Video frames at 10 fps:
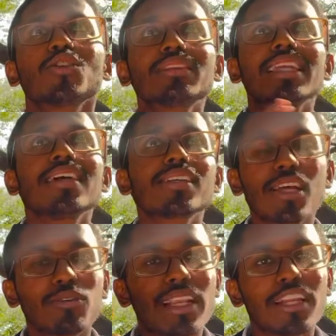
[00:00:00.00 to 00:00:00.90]
3 years
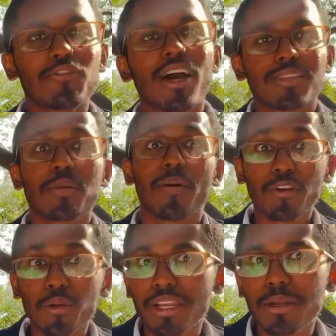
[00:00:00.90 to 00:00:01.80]
down the line, if you ask me, Pawan,
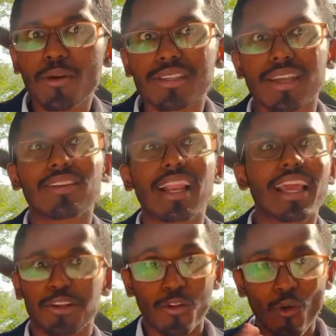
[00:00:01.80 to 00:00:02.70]
do you read books? I will tell
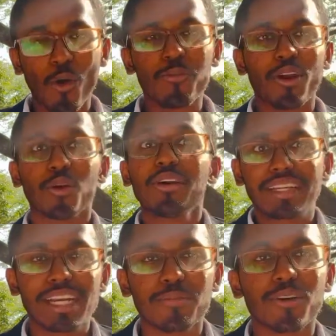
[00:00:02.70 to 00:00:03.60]
like, no bro, I don't
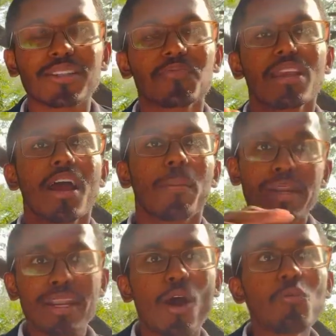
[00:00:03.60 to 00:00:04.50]
read books. But
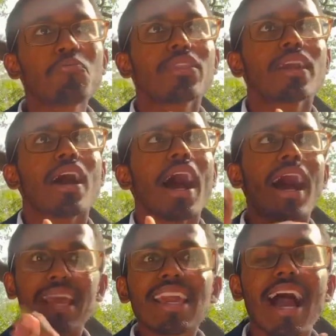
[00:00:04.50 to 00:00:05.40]
now
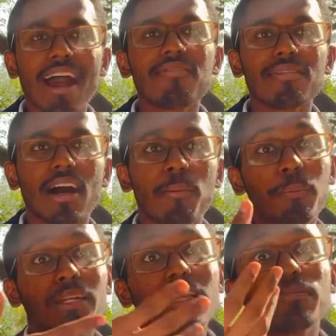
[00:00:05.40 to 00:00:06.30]
I have a
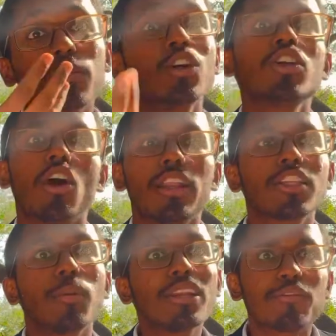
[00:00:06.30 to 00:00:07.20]
pretty good knowledge
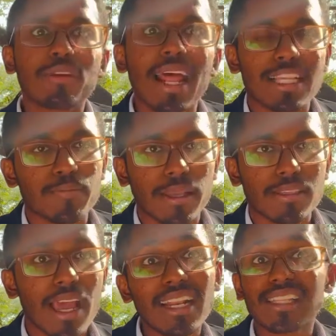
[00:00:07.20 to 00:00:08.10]
about different aspects,
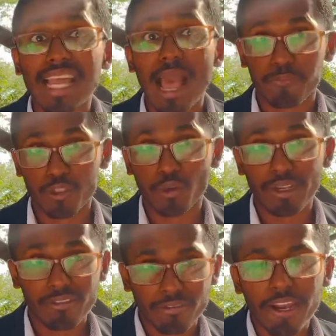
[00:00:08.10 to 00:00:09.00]
and it's
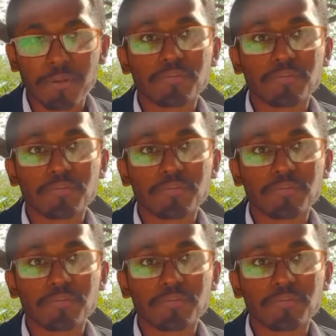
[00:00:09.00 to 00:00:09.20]
absolutely fine,